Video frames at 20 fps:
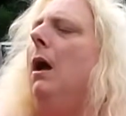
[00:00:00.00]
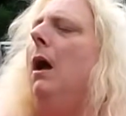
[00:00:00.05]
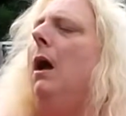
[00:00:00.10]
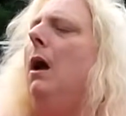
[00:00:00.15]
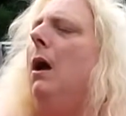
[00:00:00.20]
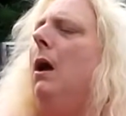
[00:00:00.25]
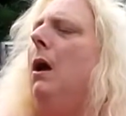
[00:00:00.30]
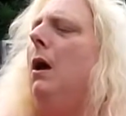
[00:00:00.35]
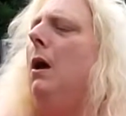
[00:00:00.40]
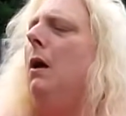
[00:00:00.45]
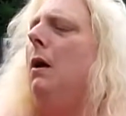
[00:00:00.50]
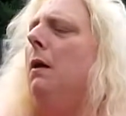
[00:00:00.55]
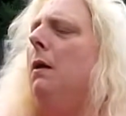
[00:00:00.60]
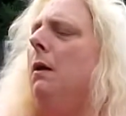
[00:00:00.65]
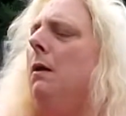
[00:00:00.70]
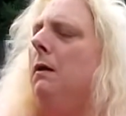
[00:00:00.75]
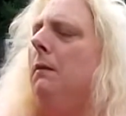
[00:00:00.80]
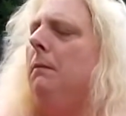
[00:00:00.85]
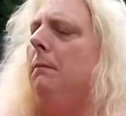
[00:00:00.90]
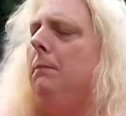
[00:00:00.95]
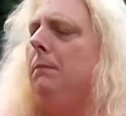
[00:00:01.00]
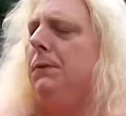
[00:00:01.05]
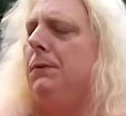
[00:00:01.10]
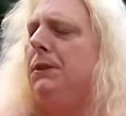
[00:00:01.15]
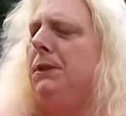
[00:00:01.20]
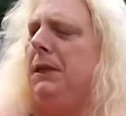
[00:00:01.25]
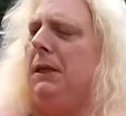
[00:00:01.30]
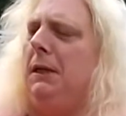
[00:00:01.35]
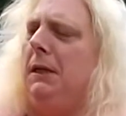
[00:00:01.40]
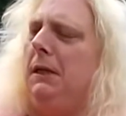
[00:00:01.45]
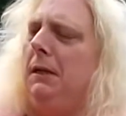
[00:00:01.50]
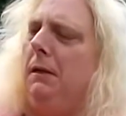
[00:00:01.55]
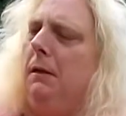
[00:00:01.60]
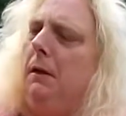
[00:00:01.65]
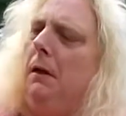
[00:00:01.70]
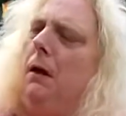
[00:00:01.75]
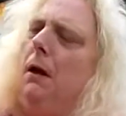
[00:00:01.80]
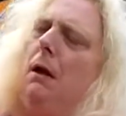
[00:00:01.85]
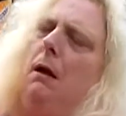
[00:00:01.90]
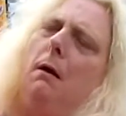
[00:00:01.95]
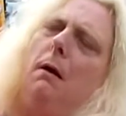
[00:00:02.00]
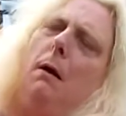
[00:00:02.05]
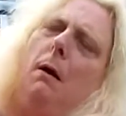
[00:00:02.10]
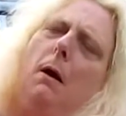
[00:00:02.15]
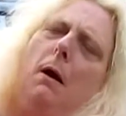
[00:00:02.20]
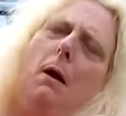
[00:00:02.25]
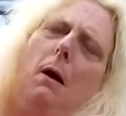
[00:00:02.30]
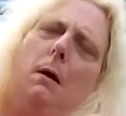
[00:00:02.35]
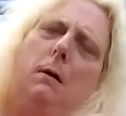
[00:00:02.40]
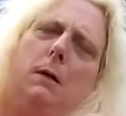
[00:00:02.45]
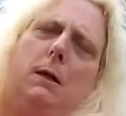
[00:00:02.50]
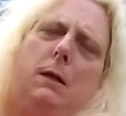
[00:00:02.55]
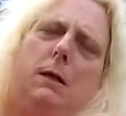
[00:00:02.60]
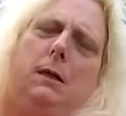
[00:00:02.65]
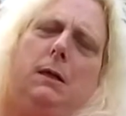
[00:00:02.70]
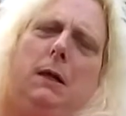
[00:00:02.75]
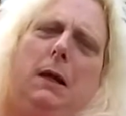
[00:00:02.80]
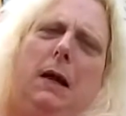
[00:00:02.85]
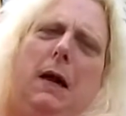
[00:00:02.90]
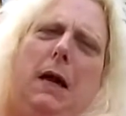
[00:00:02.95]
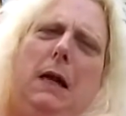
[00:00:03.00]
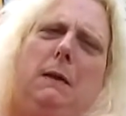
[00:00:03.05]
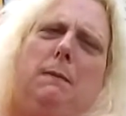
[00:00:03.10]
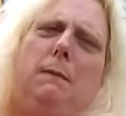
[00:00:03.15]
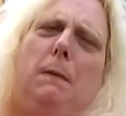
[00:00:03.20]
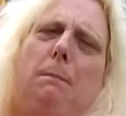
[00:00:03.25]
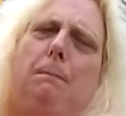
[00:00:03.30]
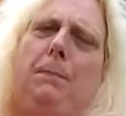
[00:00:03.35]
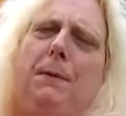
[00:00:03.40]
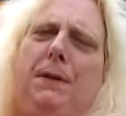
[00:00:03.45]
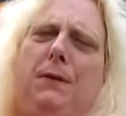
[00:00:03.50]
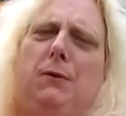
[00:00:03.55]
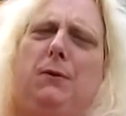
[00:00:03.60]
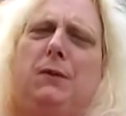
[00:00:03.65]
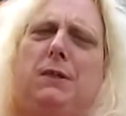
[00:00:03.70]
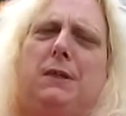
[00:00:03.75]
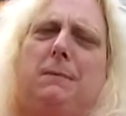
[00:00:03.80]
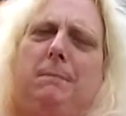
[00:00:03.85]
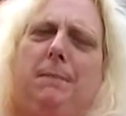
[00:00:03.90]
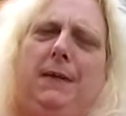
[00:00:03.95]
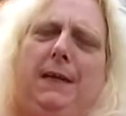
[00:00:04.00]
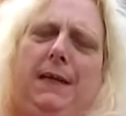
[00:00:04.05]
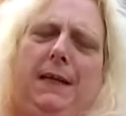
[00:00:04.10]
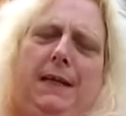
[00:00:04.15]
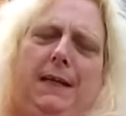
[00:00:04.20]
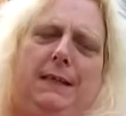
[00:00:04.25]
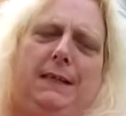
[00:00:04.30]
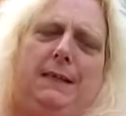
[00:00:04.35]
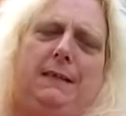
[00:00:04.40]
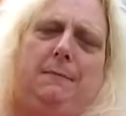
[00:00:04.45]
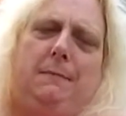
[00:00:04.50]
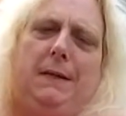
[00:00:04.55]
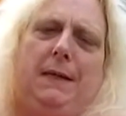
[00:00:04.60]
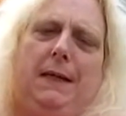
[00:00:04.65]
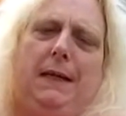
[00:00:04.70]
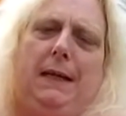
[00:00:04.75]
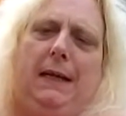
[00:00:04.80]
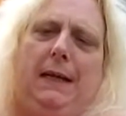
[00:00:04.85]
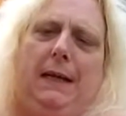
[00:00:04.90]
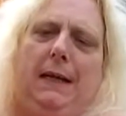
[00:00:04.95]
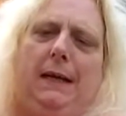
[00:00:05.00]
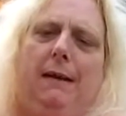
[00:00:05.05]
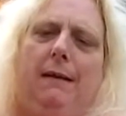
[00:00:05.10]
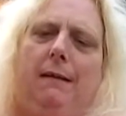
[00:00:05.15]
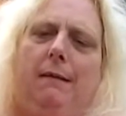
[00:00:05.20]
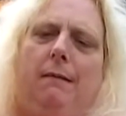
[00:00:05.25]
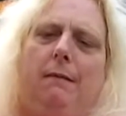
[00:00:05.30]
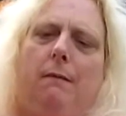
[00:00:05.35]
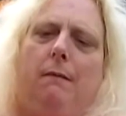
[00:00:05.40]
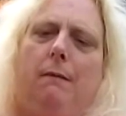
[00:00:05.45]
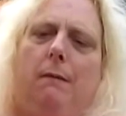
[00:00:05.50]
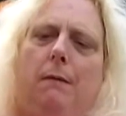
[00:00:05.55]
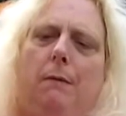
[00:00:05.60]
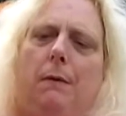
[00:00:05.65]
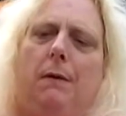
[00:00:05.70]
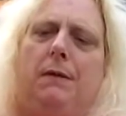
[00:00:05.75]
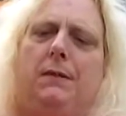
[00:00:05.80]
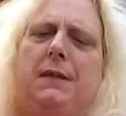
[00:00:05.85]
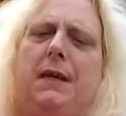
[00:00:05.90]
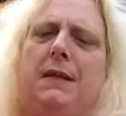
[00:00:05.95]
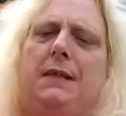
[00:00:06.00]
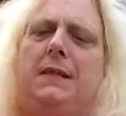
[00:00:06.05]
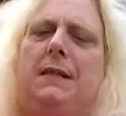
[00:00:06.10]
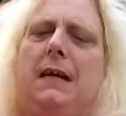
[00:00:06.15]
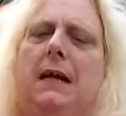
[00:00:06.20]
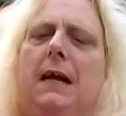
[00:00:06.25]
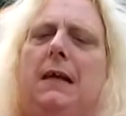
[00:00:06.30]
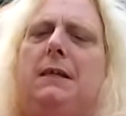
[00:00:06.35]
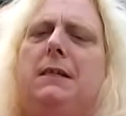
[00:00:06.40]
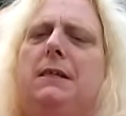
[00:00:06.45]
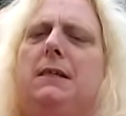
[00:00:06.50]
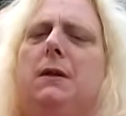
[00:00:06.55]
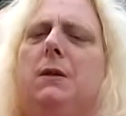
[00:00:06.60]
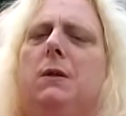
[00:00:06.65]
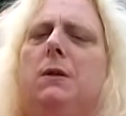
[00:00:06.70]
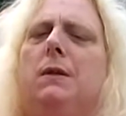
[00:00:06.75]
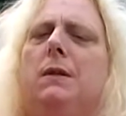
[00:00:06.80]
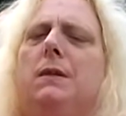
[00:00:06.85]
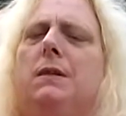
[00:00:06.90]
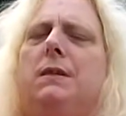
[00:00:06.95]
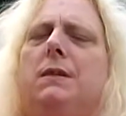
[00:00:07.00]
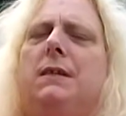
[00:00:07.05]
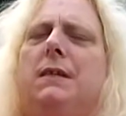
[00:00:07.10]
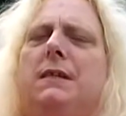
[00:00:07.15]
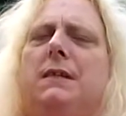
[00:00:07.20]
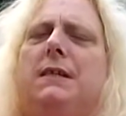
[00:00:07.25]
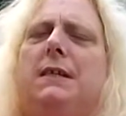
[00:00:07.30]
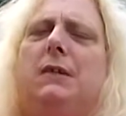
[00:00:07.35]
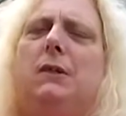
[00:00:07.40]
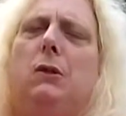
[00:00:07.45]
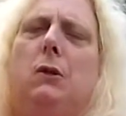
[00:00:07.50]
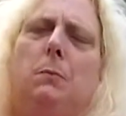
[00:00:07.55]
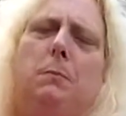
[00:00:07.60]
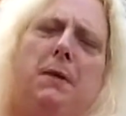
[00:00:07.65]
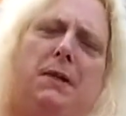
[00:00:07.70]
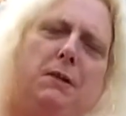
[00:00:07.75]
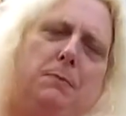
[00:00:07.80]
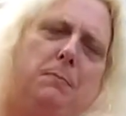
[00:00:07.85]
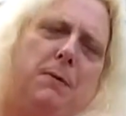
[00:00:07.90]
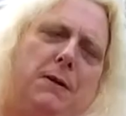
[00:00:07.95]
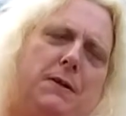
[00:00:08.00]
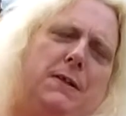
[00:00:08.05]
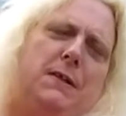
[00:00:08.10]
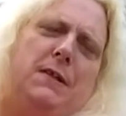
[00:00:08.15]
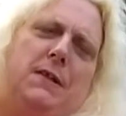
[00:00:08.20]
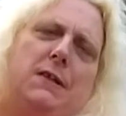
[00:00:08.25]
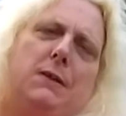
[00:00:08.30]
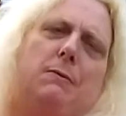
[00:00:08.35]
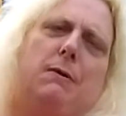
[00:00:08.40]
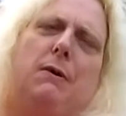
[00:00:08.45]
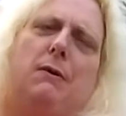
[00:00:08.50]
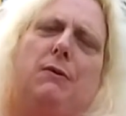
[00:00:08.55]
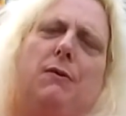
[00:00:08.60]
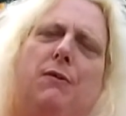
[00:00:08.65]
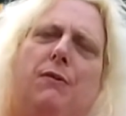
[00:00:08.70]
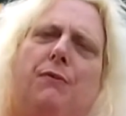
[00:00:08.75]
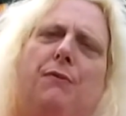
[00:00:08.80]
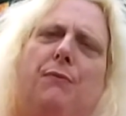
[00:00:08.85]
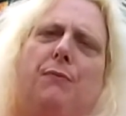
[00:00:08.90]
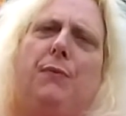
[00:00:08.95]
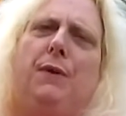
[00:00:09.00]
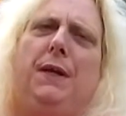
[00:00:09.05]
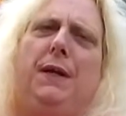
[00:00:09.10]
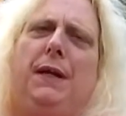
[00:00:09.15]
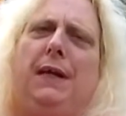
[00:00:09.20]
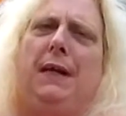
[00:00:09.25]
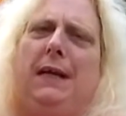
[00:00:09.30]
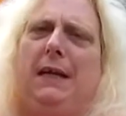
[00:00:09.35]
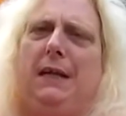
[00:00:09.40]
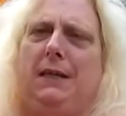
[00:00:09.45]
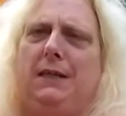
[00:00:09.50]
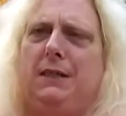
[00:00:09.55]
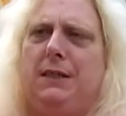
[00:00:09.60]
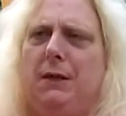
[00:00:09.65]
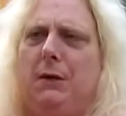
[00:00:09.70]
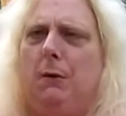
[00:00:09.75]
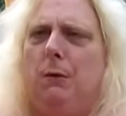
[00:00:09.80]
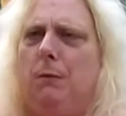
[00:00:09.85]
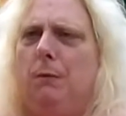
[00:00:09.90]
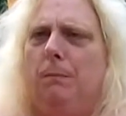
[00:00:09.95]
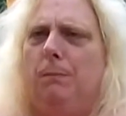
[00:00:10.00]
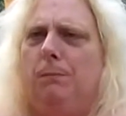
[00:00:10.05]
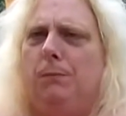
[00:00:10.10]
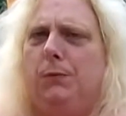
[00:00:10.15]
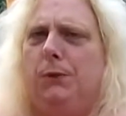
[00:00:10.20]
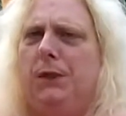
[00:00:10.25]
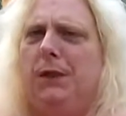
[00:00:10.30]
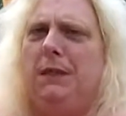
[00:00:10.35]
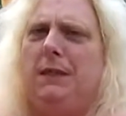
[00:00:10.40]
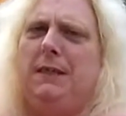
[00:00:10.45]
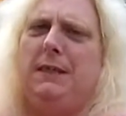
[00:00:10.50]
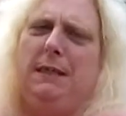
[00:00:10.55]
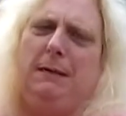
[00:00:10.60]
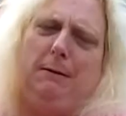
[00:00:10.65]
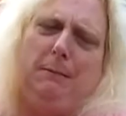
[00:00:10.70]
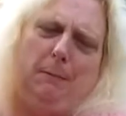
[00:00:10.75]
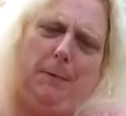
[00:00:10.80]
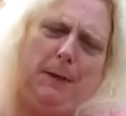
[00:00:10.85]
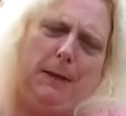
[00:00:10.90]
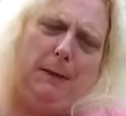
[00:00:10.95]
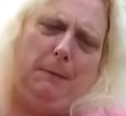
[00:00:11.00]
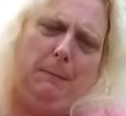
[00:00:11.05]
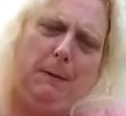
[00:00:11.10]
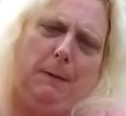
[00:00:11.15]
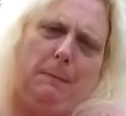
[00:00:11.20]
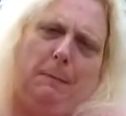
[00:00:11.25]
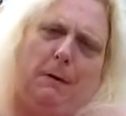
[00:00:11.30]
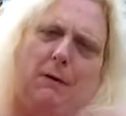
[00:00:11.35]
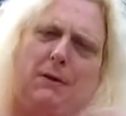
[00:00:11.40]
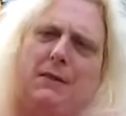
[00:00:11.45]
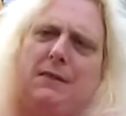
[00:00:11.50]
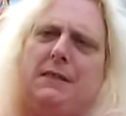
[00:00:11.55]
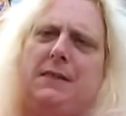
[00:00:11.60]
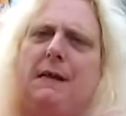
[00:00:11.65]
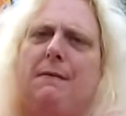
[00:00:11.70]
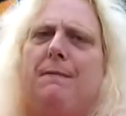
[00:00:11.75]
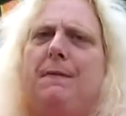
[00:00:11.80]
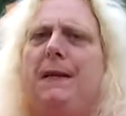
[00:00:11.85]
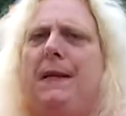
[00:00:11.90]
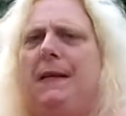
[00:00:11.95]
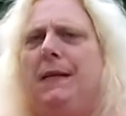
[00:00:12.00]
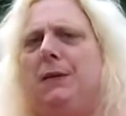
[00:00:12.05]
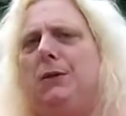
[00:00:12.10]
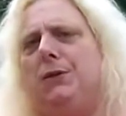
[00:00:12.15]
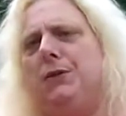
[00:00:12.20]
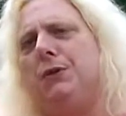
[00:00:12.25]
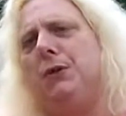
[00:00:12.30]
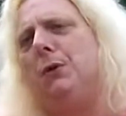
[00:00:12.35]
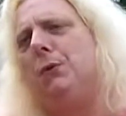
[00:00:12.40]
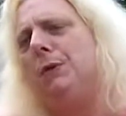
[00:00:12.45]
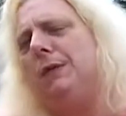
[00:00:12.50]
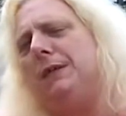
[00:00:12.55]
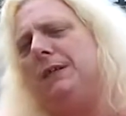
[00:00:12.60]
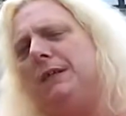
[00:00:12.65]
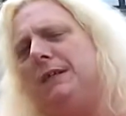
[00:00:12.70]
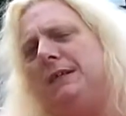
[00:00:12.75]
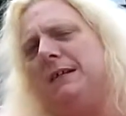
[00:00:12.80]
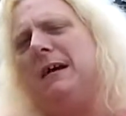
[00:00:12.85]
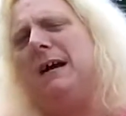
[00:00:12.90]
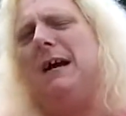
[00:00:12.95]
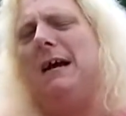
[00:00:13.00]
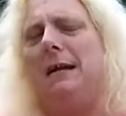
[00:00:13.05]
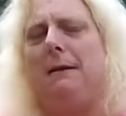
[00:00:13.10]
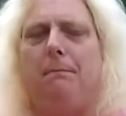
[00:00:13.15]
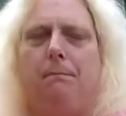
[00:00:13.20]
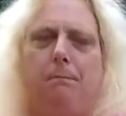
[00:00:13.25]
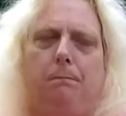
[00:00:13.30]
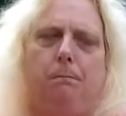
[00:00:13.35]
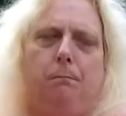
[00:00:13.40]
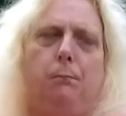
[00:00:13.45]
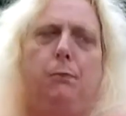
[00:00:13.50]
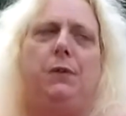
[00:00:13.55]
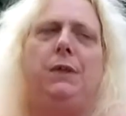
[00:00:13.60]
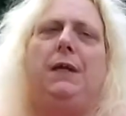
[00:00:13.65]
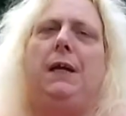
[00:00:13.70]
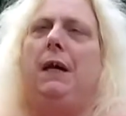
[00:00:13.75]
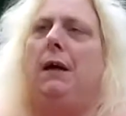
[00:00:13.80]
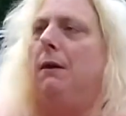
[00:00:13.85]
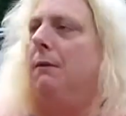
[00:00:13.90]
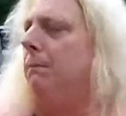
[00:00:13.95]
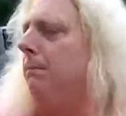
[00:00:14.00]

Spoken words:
Uh, she kind of appeared to me to be. Oh, as I said, I started sensing Lemmy's presence around 3, so she seemed to me to be about 7, 8 years old at the time. Yeah,